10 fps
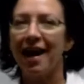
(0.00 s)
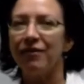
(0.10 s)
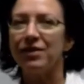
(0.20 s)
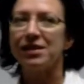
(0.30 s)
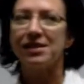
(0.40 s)

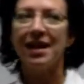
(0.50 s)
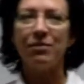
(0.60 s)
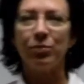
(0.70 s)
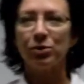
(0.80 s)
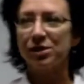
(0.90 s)
have the
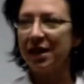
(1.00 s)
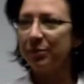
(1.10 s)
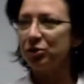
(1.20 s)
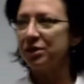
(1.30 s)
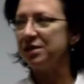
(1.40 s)
same
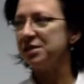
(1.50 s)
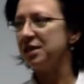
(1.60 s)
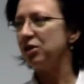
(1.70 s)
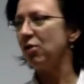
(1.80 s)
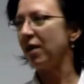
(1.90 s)
perceptions
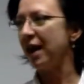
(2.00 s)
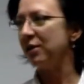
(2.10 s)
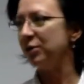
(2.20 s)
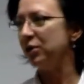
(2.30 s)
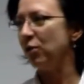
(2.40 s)
that you all
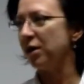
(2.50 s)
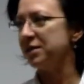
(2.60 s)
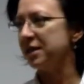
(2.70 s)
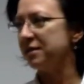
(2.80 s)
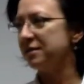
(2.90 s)
had when you
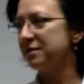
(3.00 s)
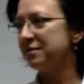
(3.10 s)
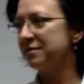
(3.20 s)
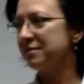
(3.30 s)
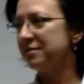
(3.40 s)
walked in?
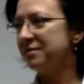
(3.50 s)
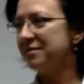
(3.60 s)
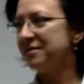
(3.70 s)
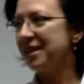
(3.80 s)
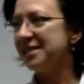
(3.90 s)

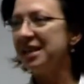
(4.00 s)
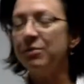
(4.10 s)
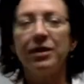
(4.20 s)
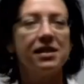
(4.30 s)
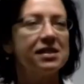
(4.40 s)
Is
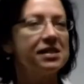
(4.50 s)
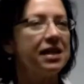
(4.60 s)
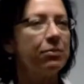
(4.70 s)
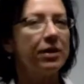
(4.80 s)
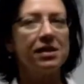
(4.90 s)
anybody's,
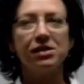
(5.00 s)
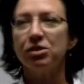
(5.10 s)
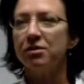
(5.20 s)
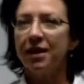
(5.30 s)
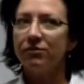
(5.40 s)

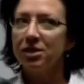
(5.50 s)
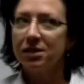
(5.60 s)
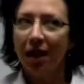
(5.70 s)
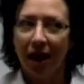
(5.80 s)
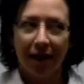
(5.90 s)
you don't have to
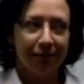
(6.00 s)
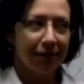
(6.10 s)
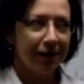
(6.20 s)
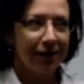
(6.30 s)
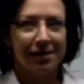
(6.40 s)
say
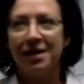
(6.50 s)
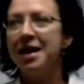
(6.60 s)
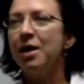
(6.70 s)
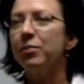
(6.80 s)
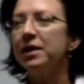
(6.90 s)
what it is,
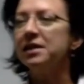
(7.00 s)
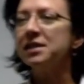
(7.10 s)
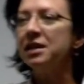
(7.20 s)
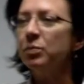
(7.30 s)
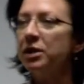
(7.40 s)
but
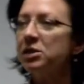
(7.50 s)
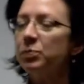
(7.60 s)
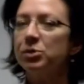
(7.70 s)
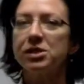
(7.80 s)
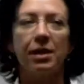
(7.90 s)
is anybody's
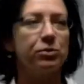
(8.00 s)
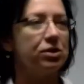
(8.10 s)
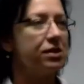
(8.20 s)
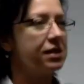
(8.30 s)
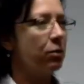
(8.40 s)

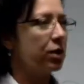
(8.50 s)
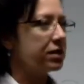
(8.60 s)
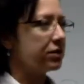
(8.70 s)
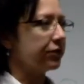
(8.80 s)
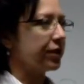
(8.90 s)
perception
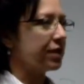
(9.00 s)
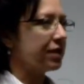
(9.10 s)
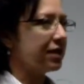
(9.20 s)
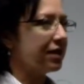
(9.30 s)
somewhat different?